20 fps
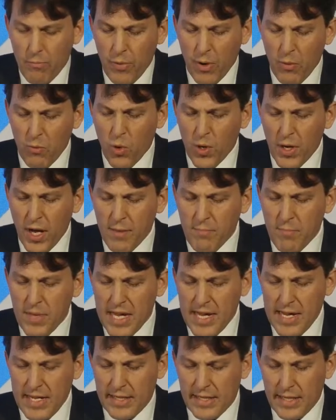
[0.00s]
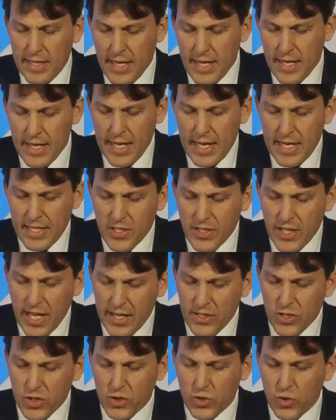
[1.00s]
But what I mean is the
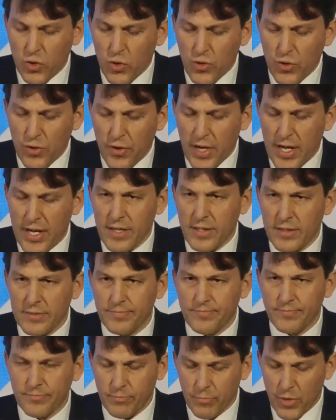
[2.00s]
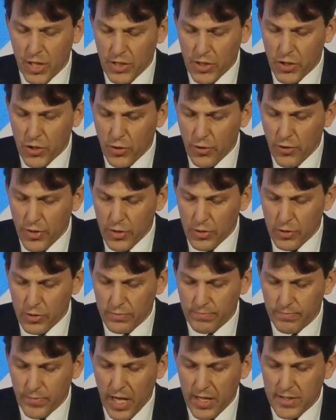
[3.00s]
extraordinary,
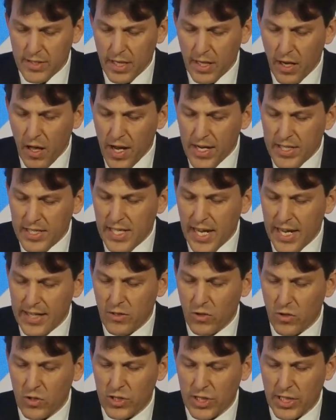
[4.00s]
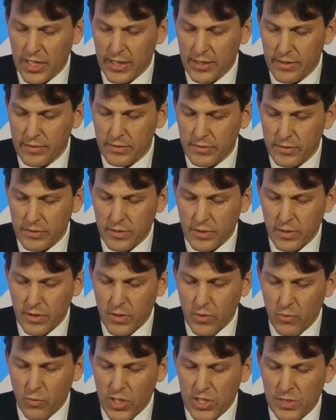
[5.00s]
mercurial, underlying technology
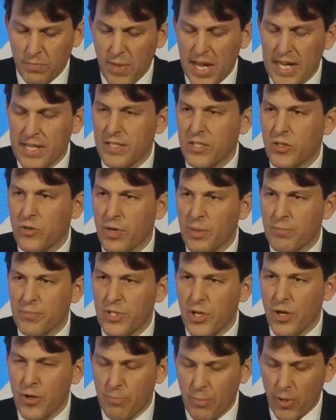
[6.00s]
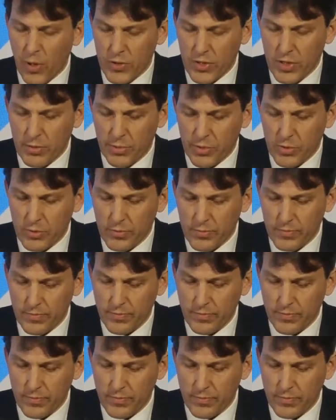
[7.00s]
which makes crypto possible,